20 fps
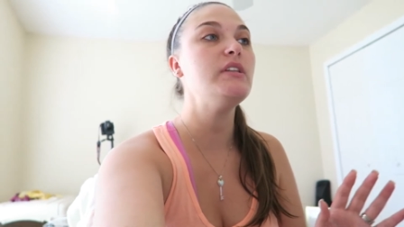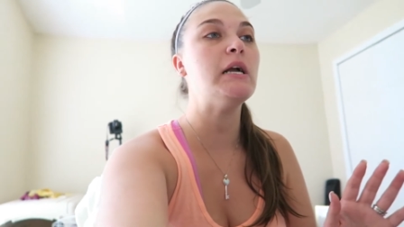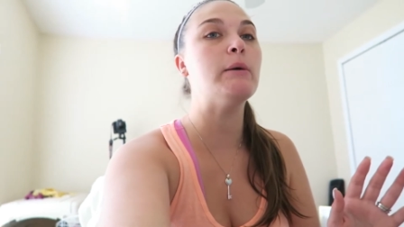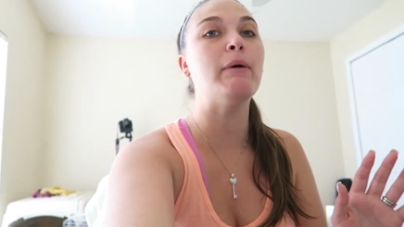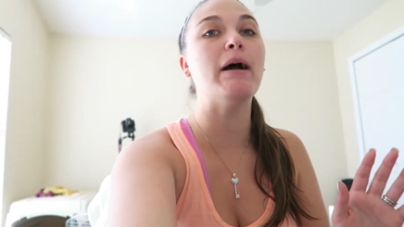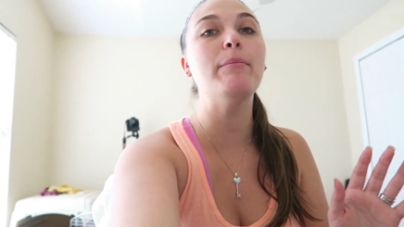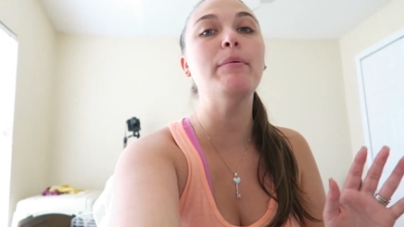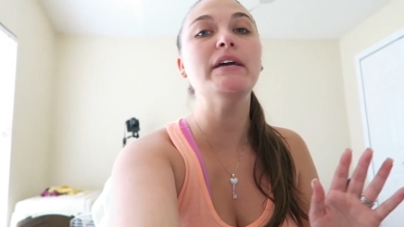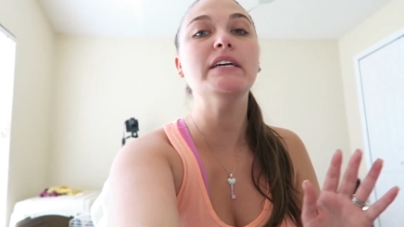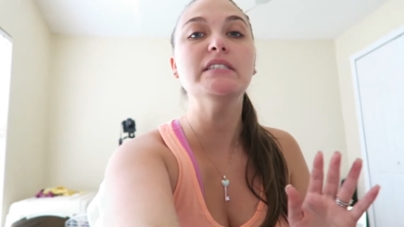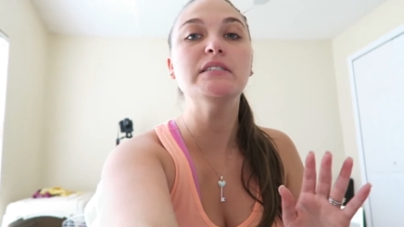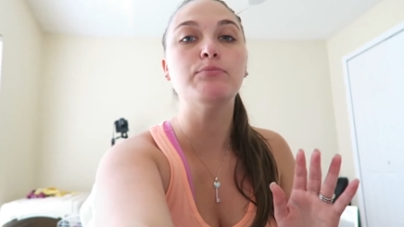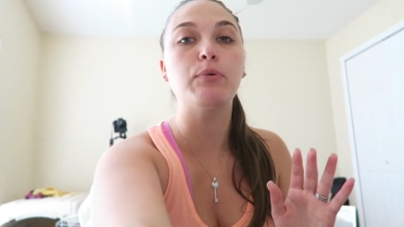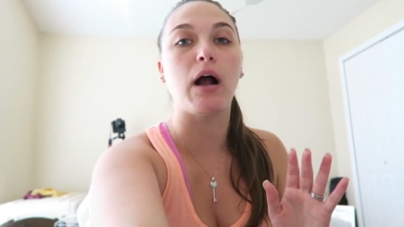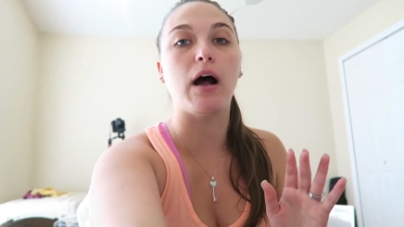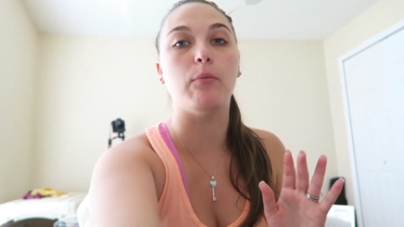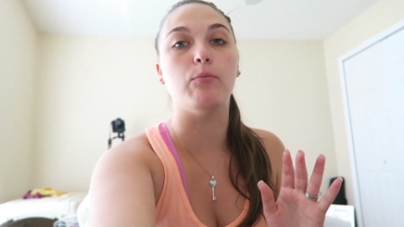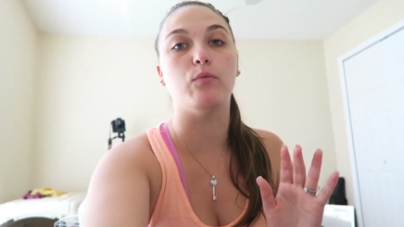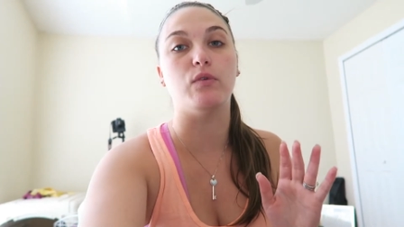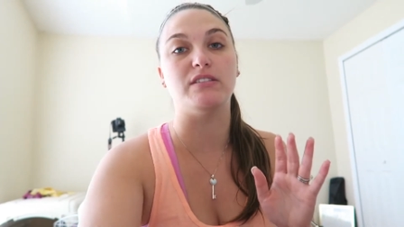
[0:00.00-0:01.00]
my biggest
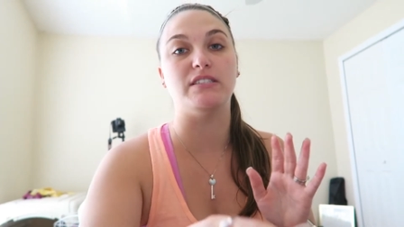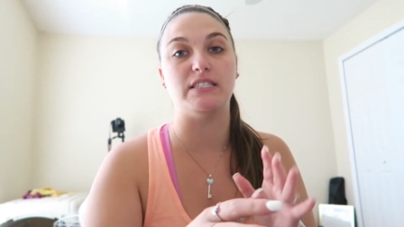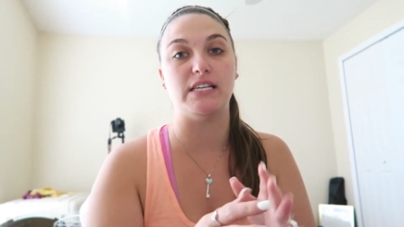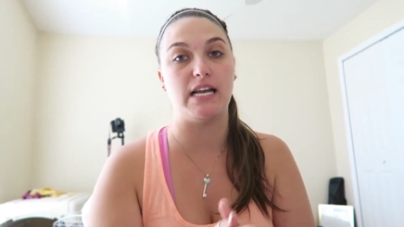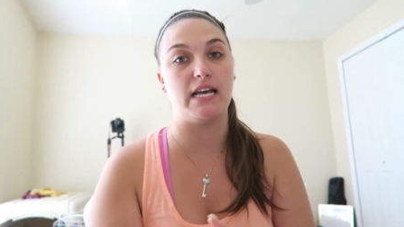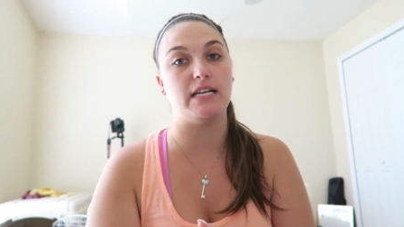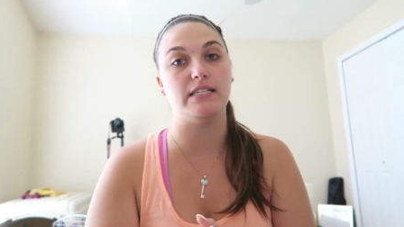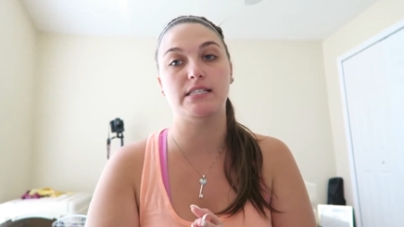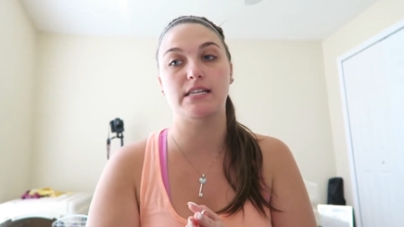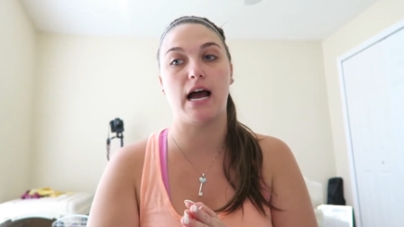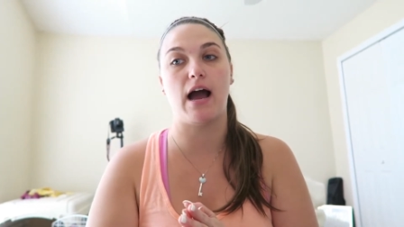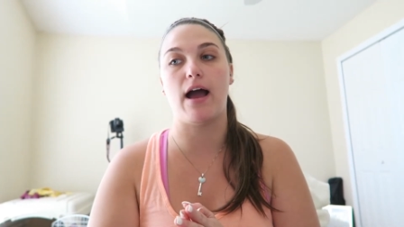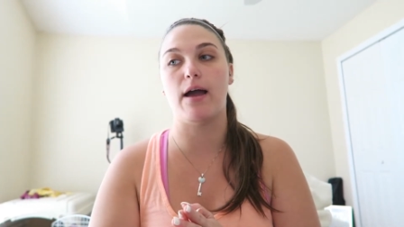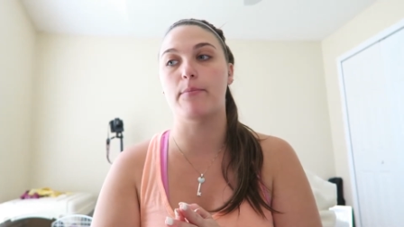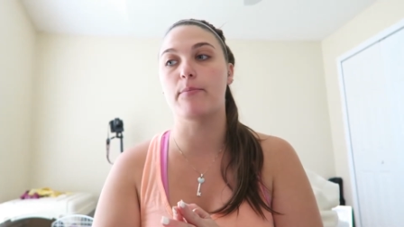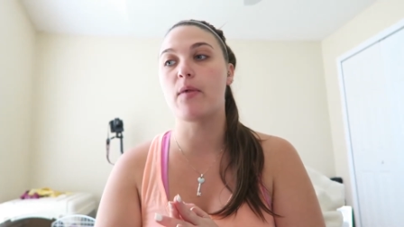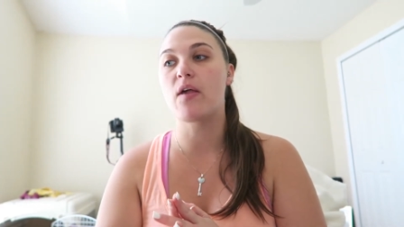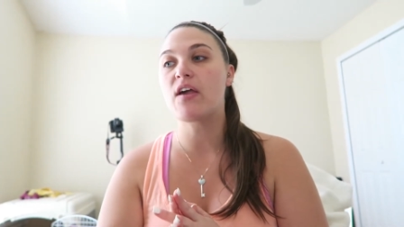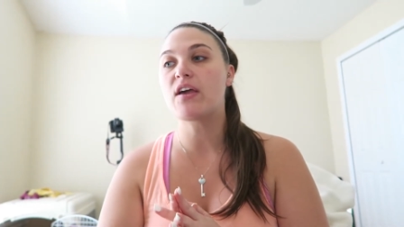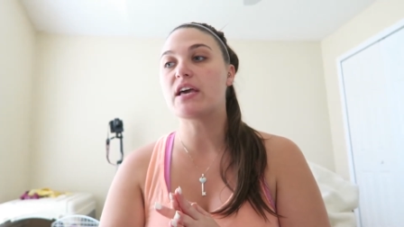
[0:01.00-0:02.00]
problem with today's
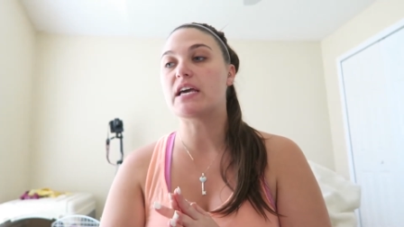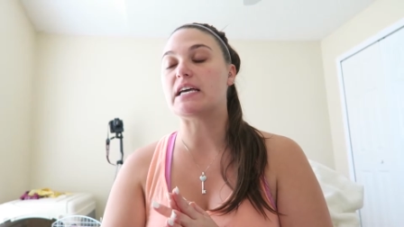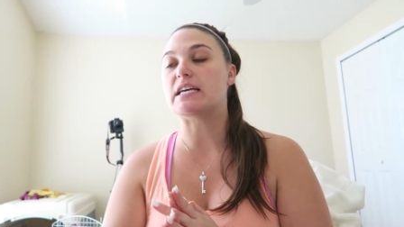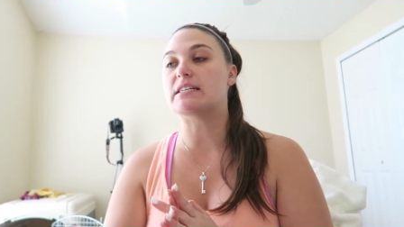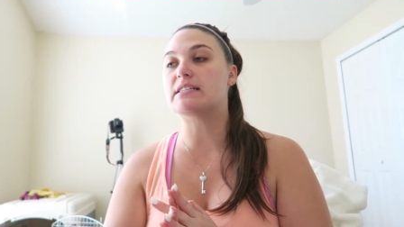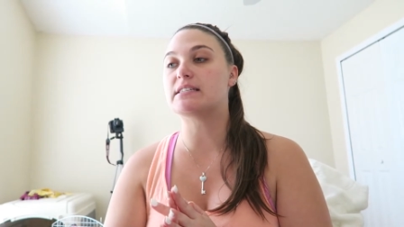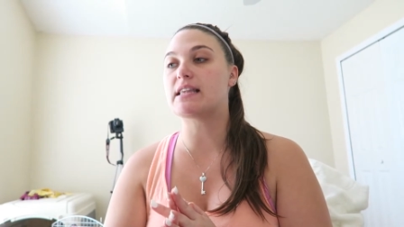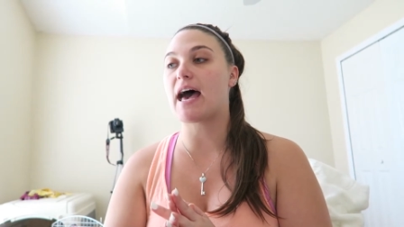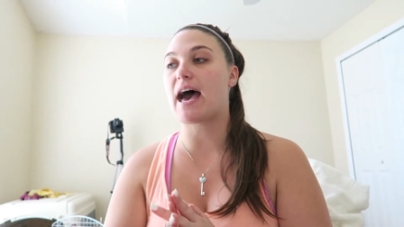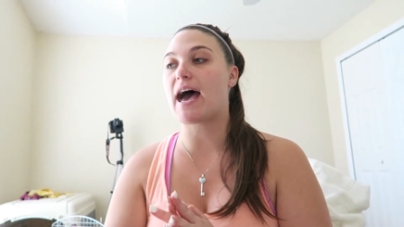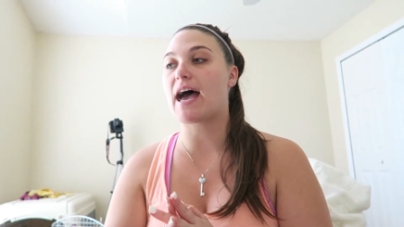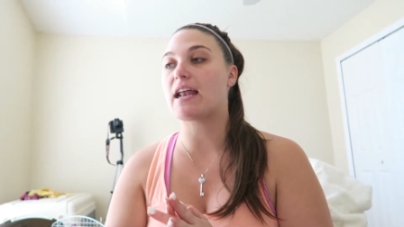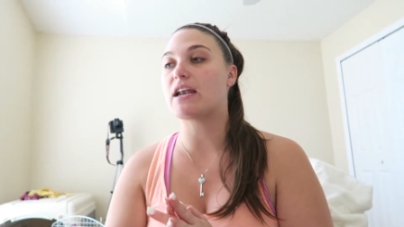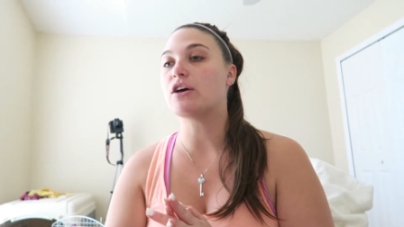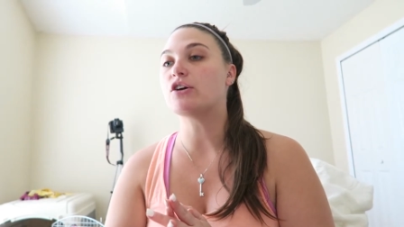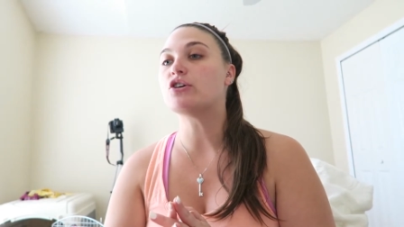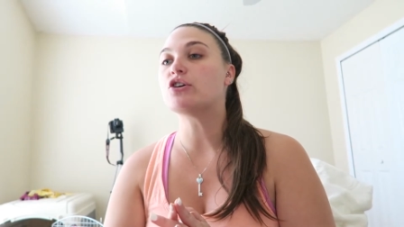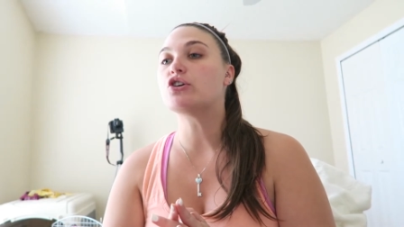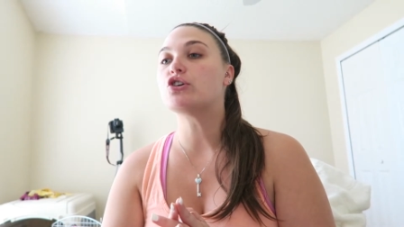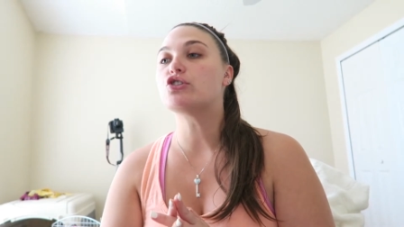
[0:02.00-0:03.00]
time is
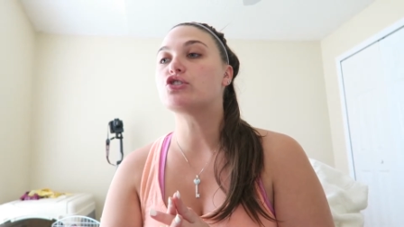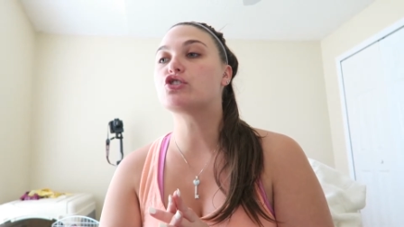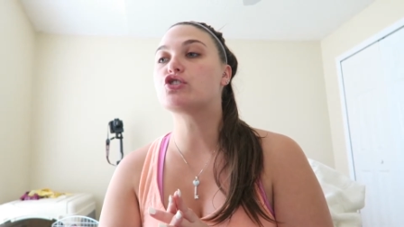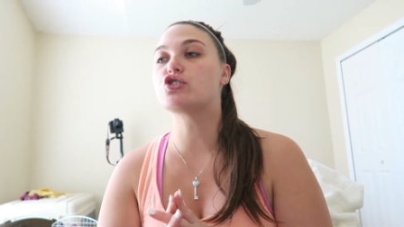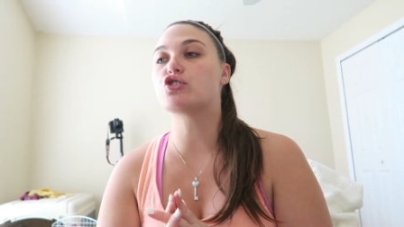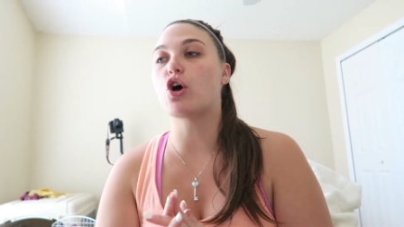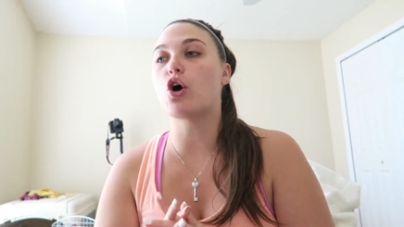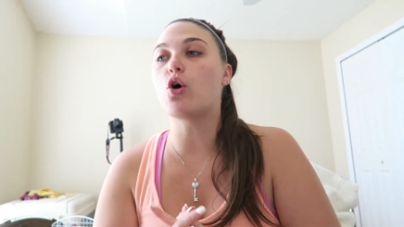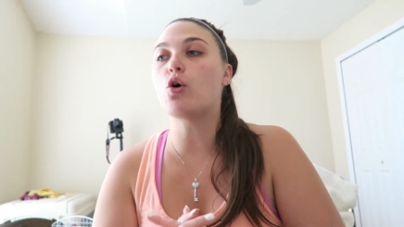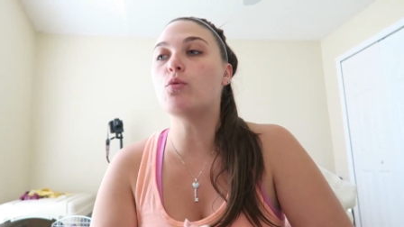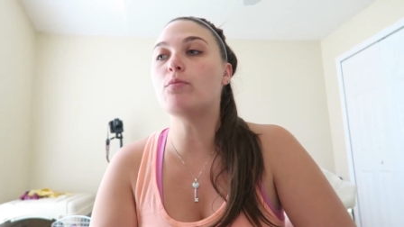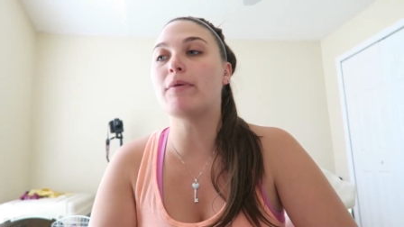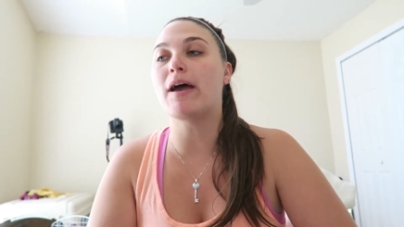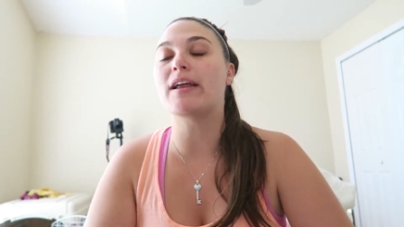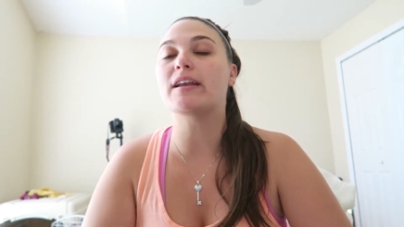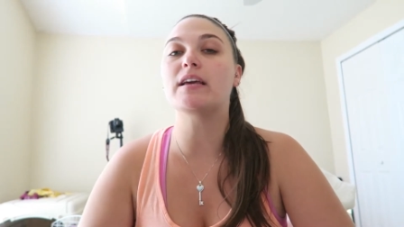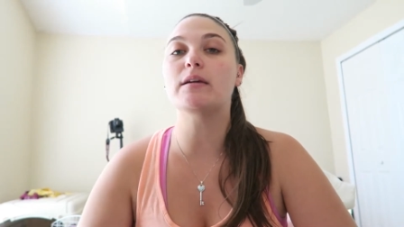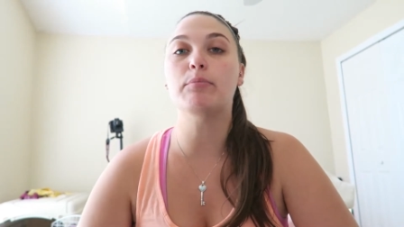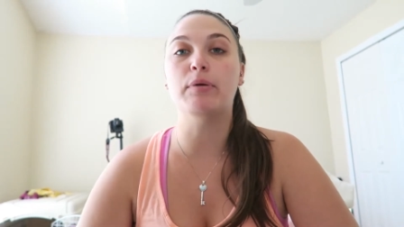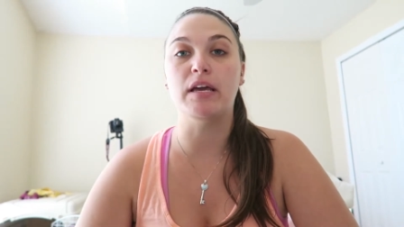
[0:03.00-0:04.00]
that so
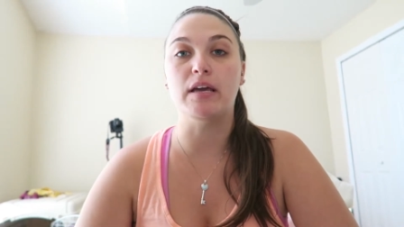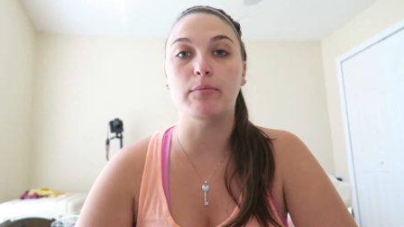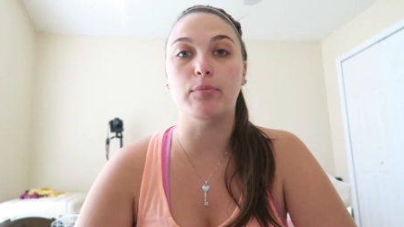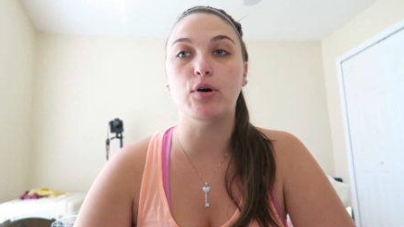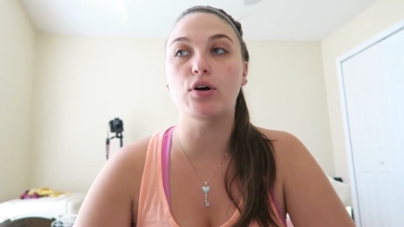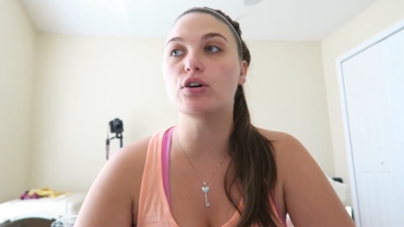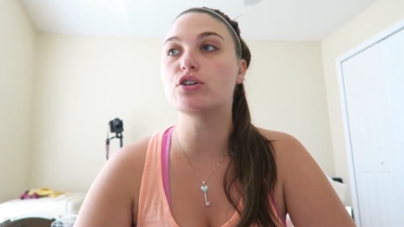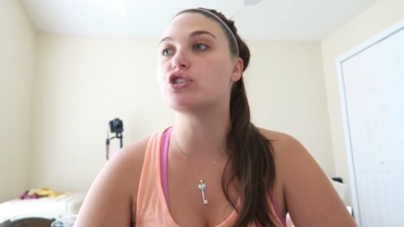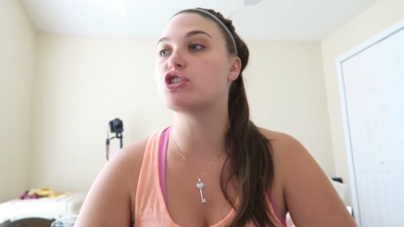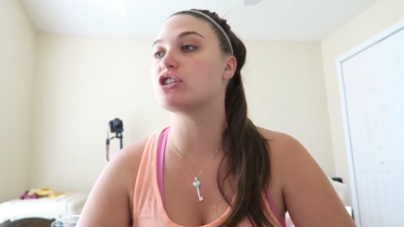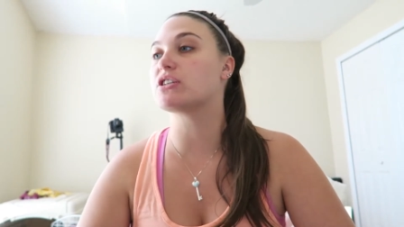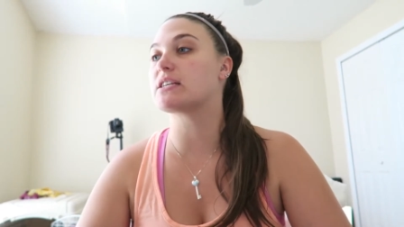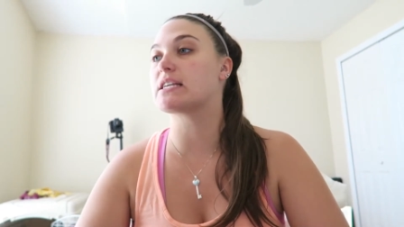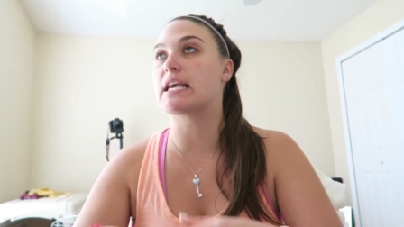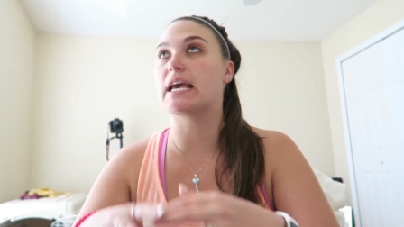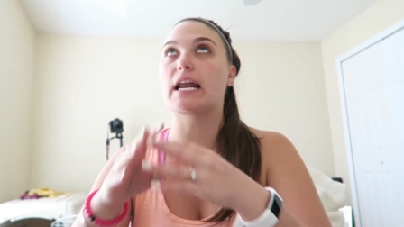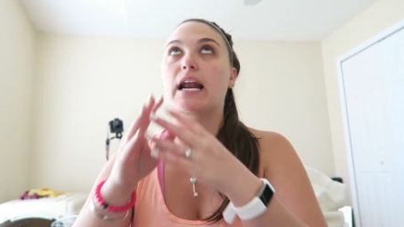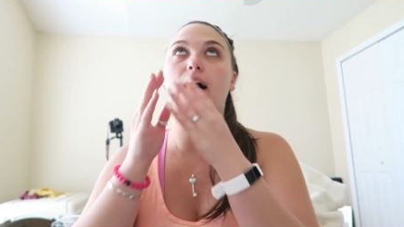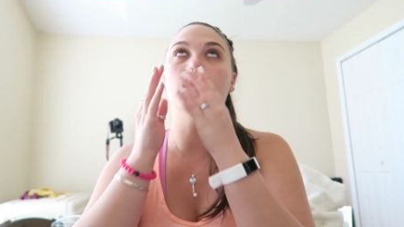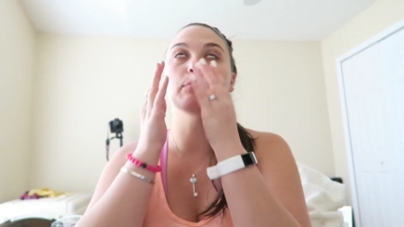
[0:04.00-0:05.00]
many people just get